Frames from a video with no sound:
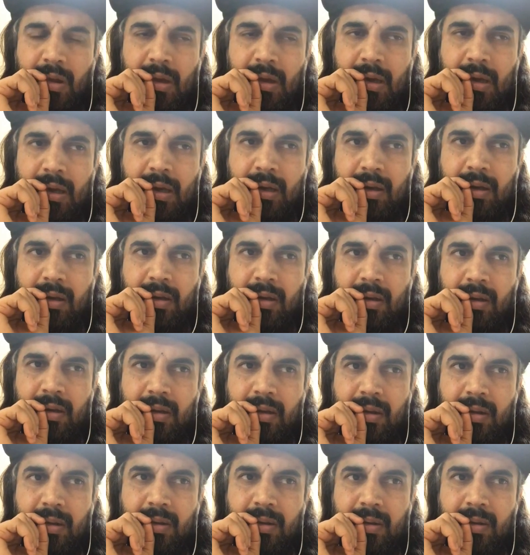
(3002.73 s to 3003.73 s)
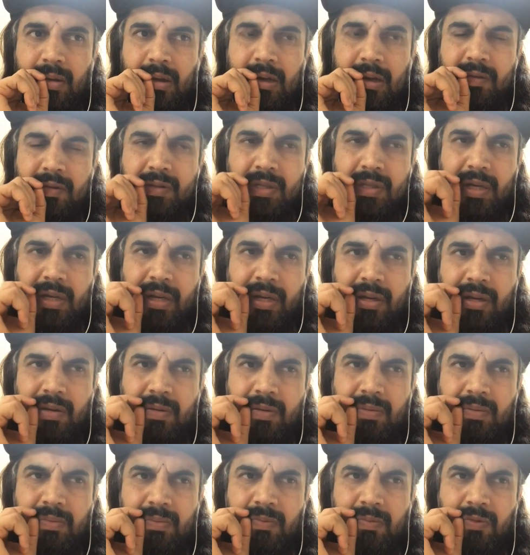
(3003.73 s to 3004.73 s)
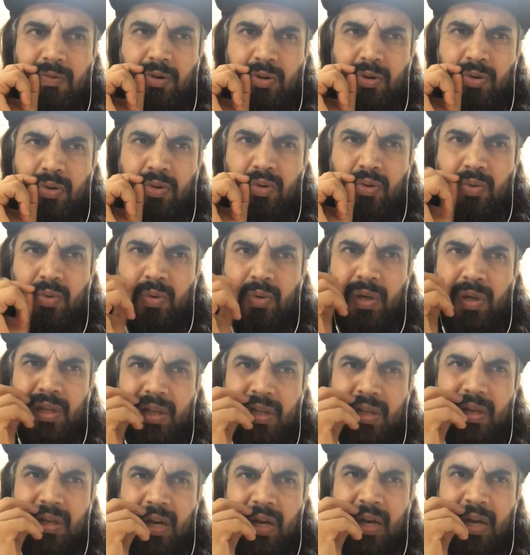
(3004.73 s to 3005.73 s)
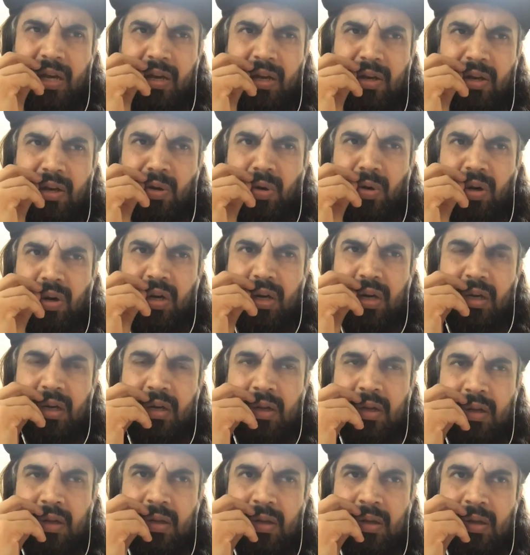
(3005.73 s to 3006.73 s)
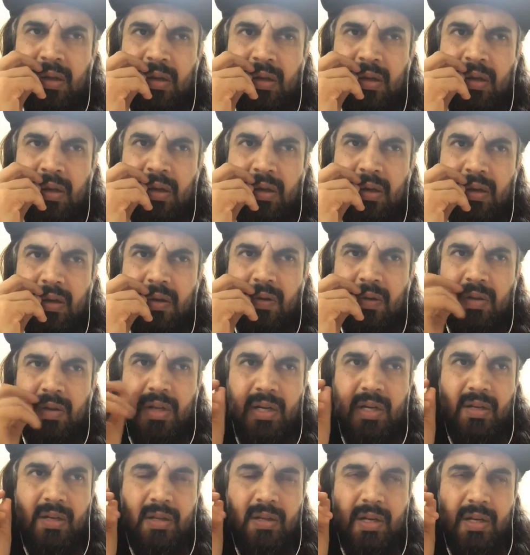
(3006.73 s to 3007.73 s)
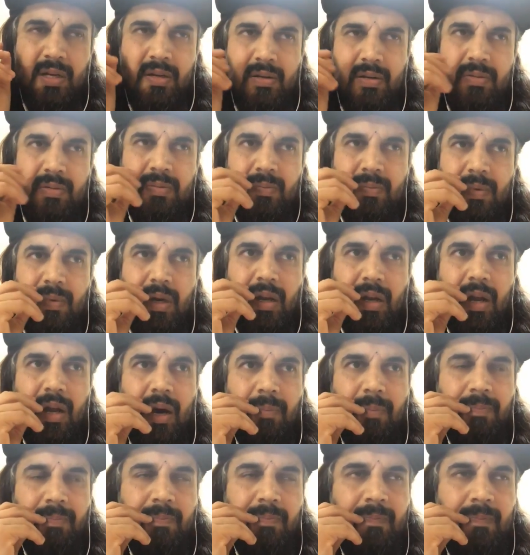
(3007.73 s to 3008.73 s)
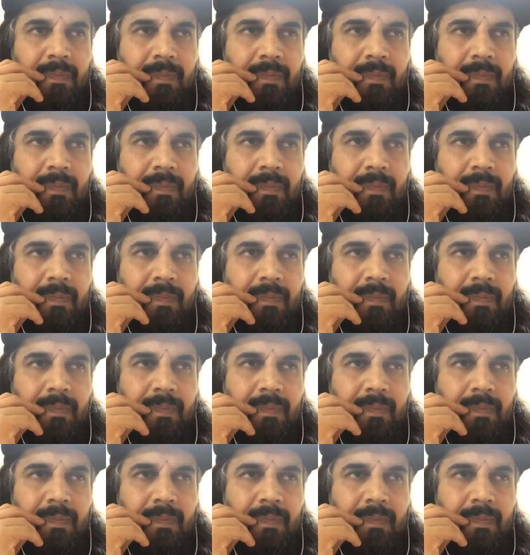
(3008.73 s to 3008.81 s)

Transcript: And I was like, what to do? And then I ignored it, you know, that alarm.